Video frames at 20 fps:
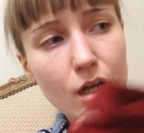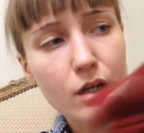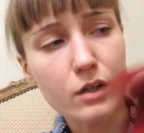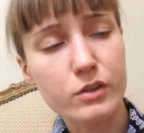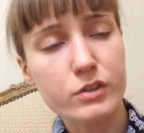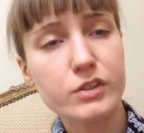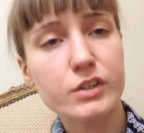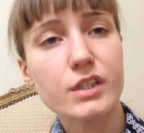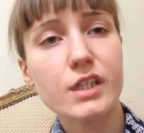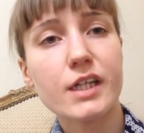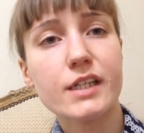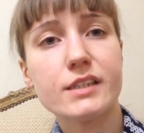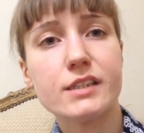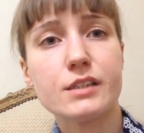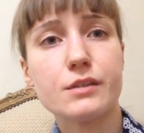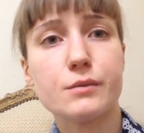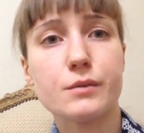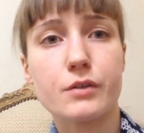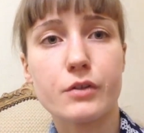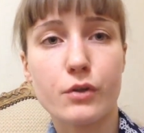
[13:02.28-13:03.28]
A good
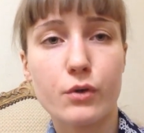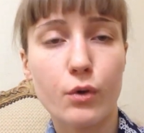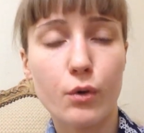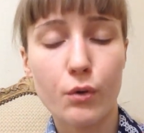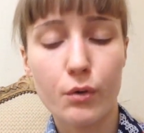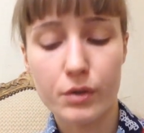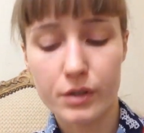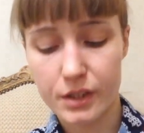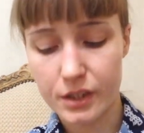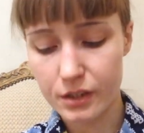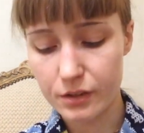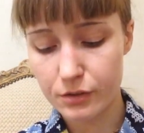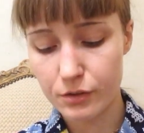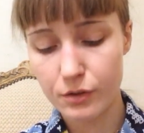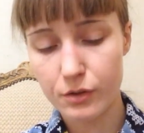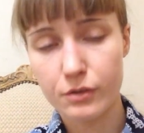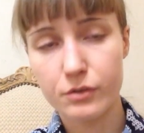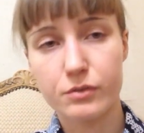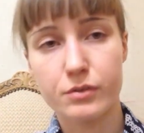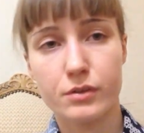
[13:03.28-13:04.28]
idea with cording
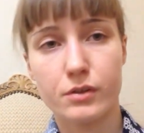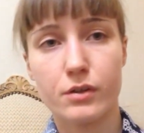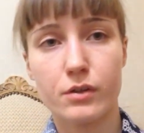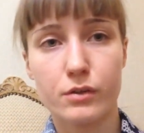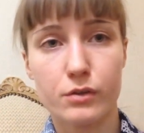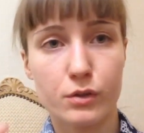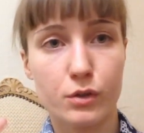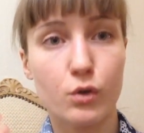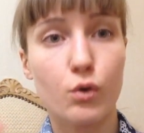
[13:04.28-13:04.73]
overall, or